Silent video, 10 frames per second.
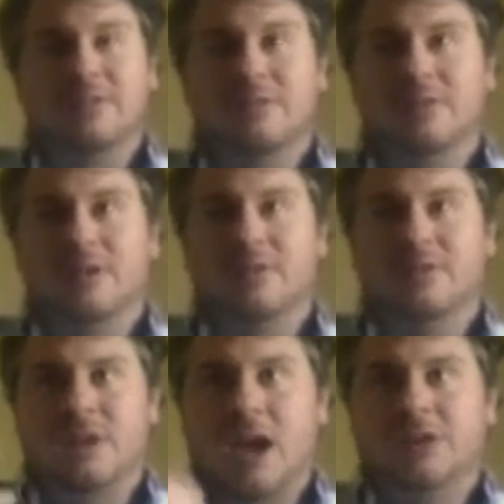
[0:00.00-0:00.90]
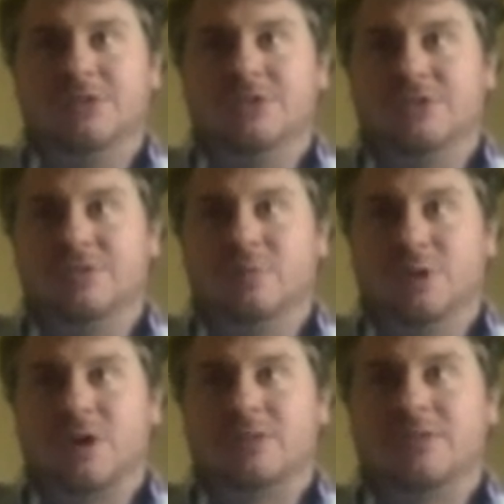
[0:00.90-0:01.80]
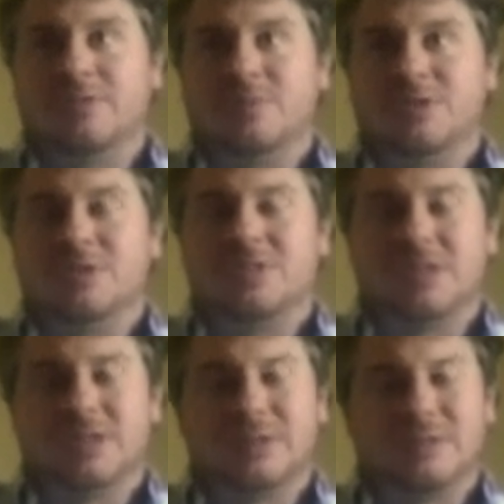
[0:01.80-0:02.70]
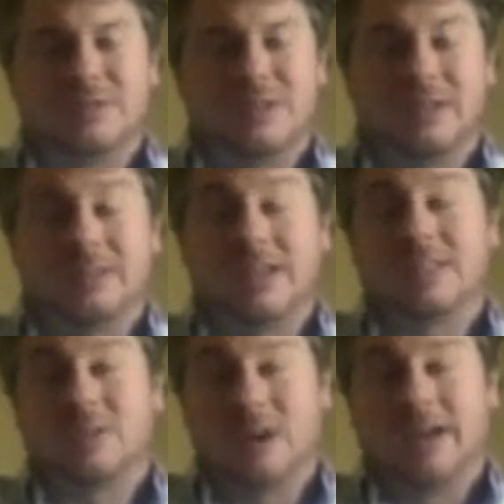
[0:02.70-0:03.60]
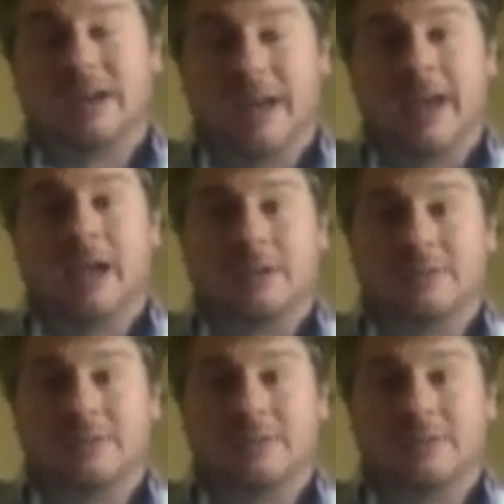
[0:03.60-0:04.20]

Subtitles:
And the guy is just with autism is just sitting there. He's like, that's great, man.